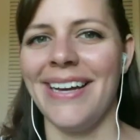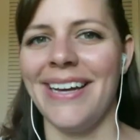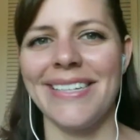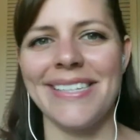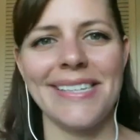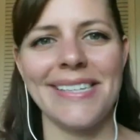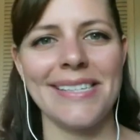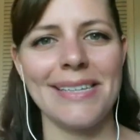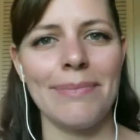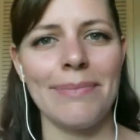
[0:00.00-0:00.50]

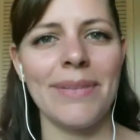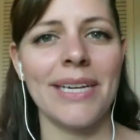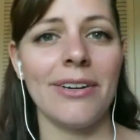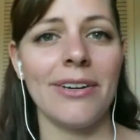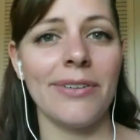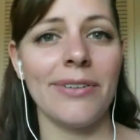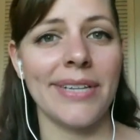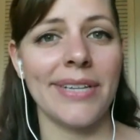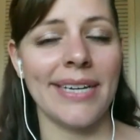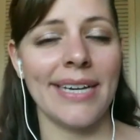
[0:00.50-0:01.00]
Is it something
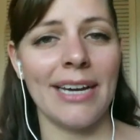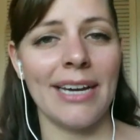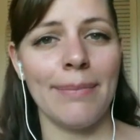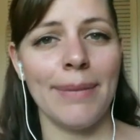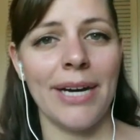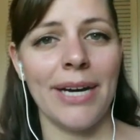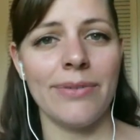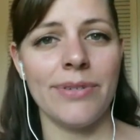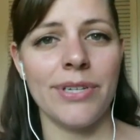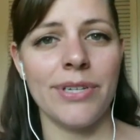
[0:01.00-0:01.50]
you're thinking
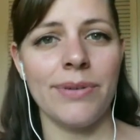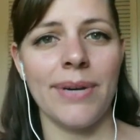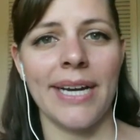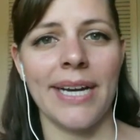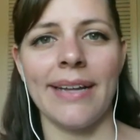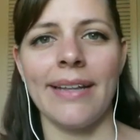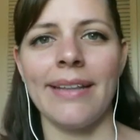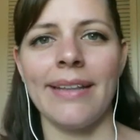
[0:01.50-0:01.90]
about doing?